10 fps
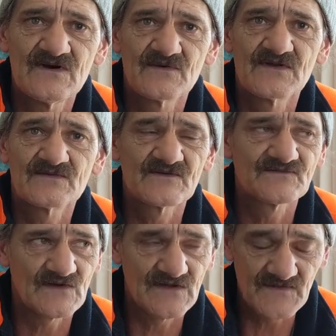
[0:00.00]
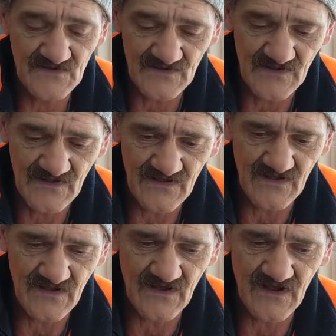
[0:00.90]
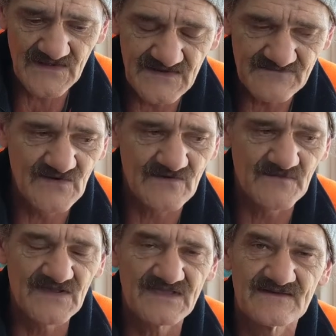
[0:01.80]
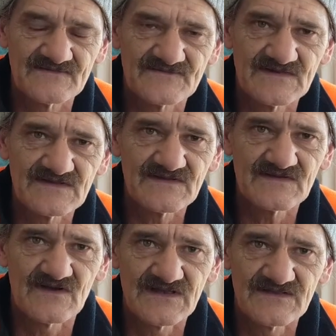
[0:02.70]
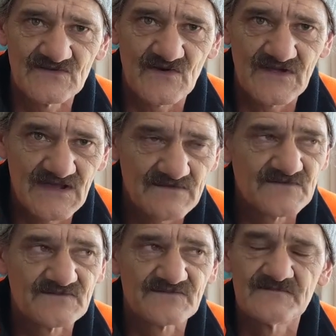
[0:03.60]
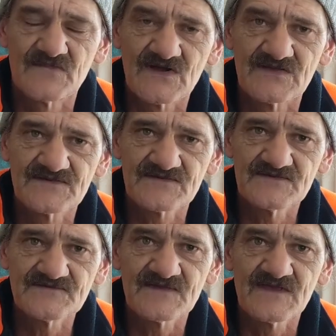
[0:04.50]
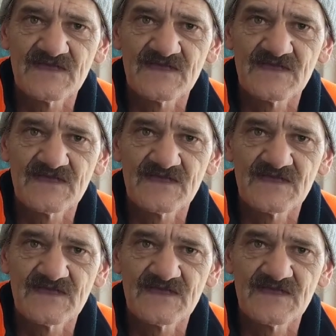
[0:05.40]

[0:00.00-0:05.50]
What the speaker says: I wanted, because I never got my counselling, I never got help with my issues,